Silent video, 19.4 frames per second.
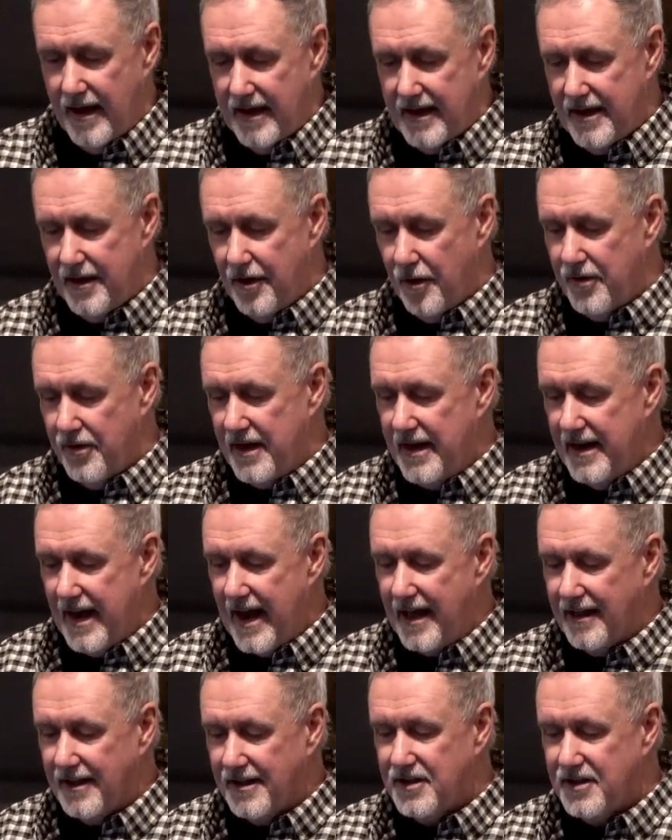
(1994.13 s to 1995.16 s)
You know, the
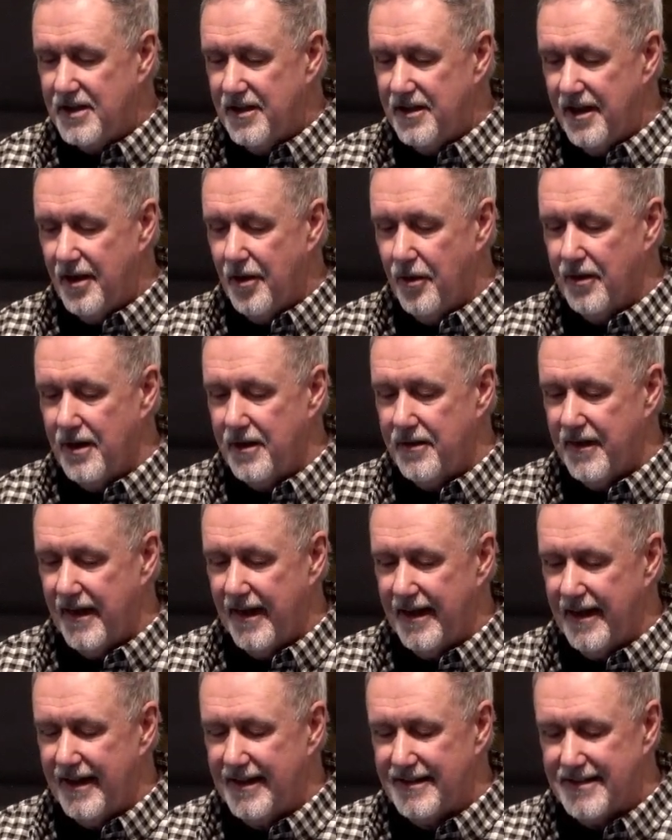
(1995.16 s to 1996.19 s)
analogy, the only
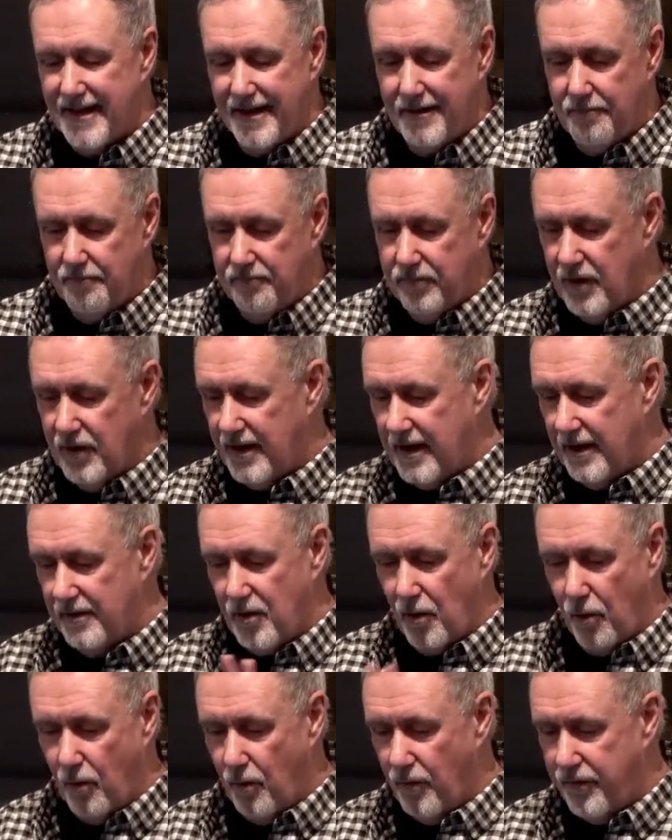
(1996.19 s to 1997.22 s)
thing as I look at
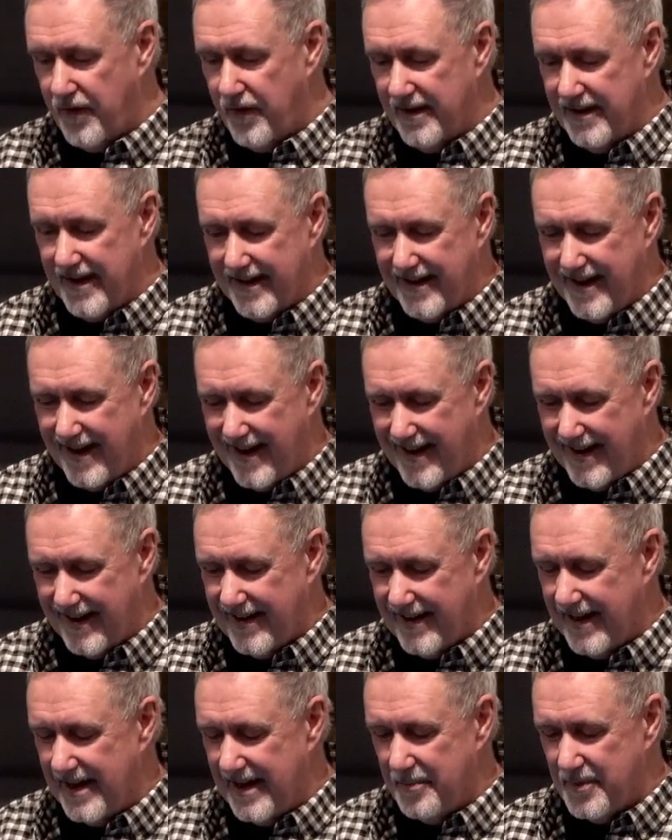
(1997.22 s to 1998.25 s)
the whole thing that kind of
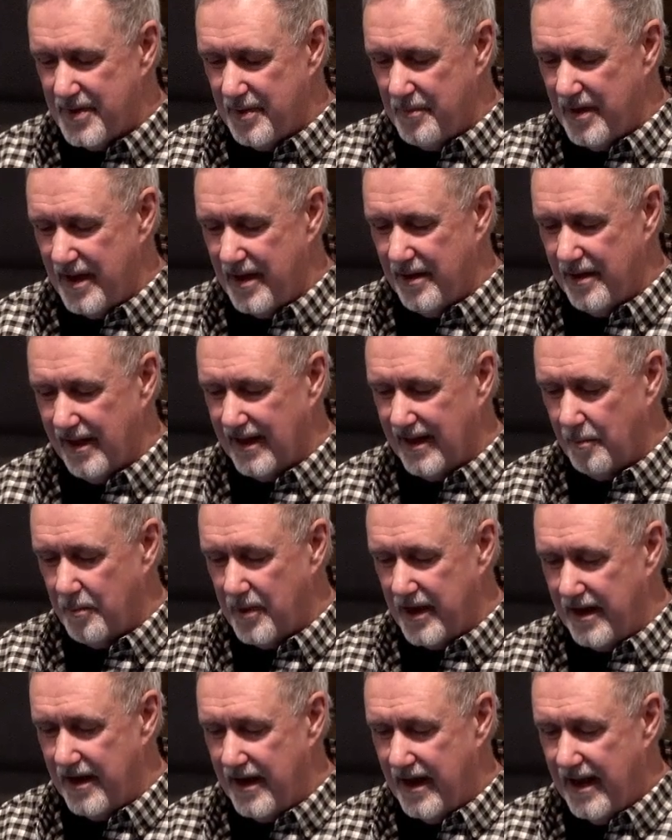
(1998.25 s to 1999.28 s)
came to me a little
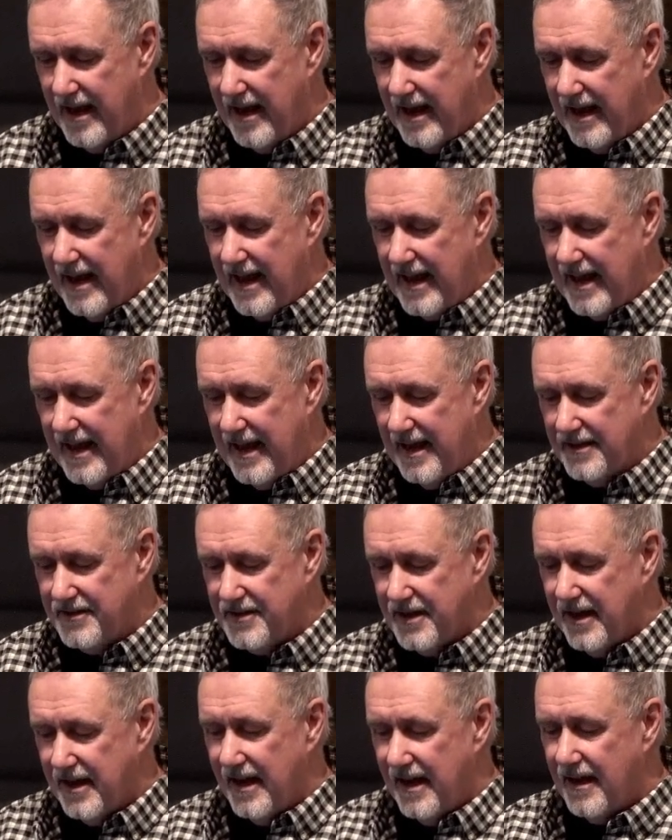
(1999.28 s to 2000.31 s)
bit
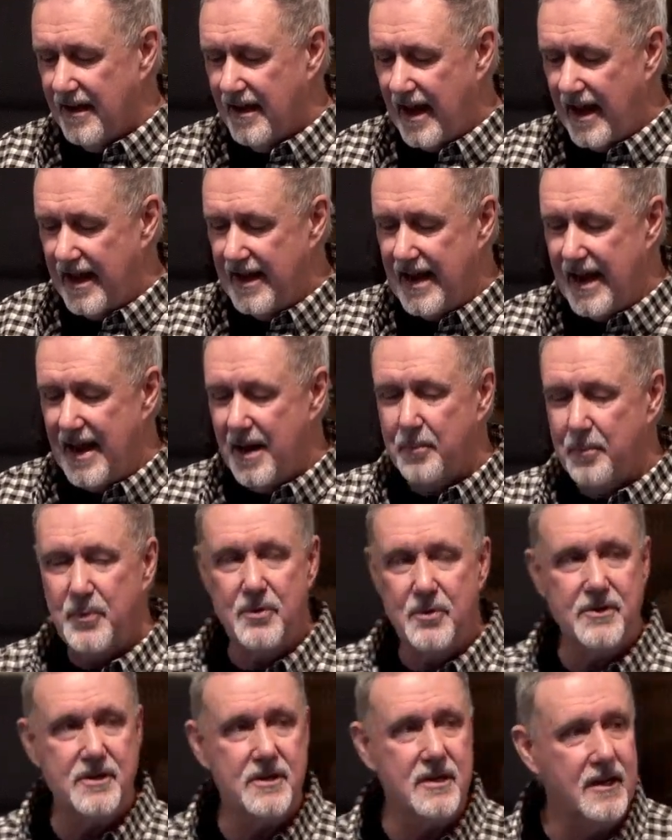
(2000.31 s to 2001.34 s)
is an
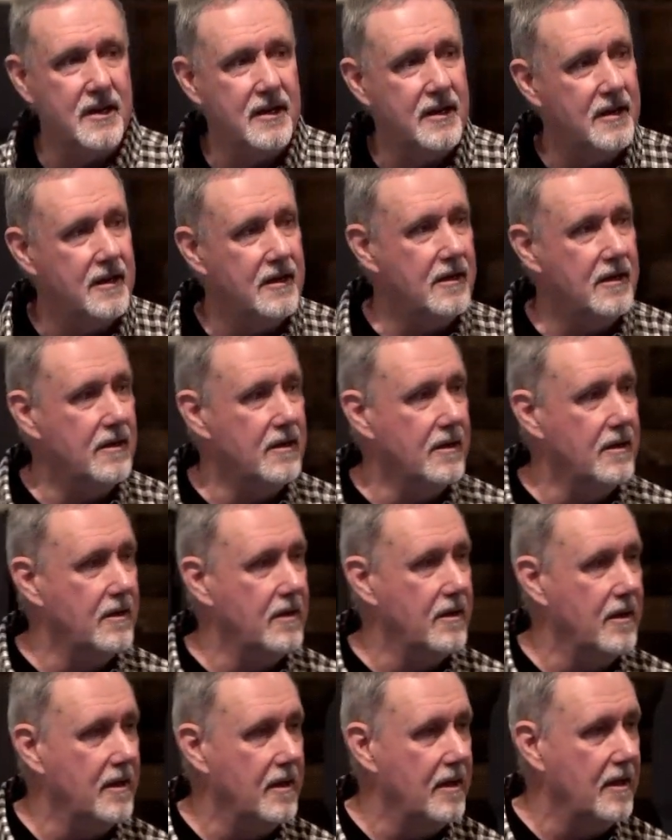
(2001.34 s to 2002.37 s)
amputee
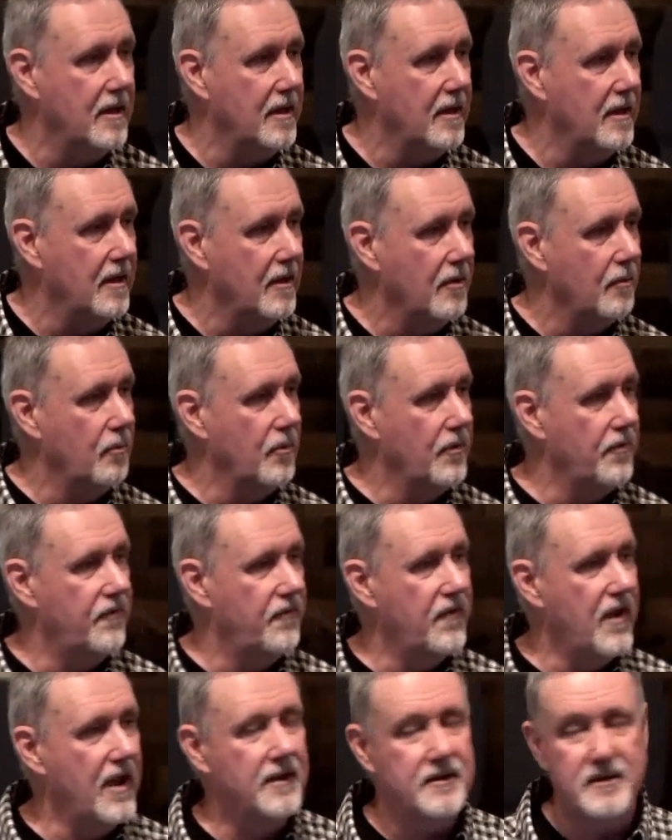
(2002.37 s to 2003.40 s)
with
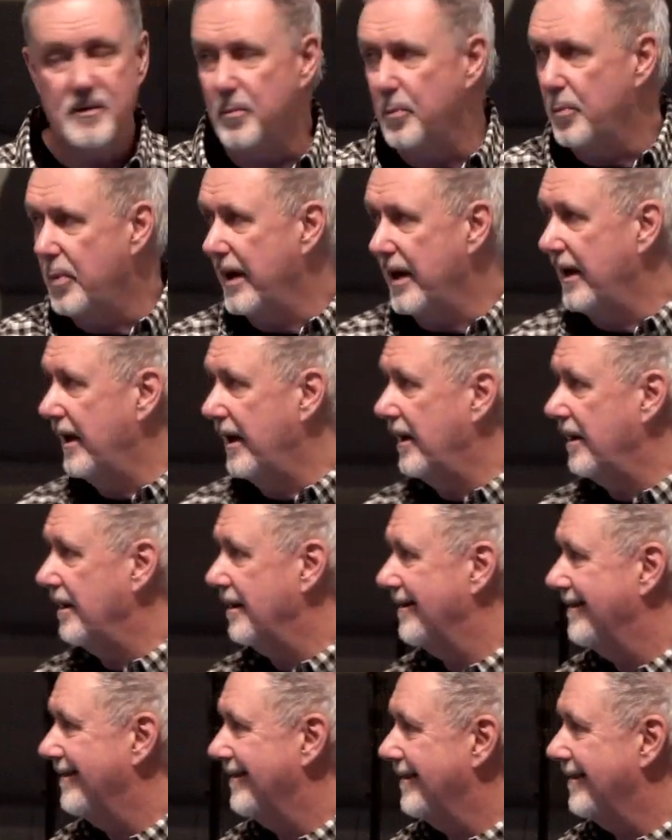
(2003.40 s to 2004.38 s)
phantom pain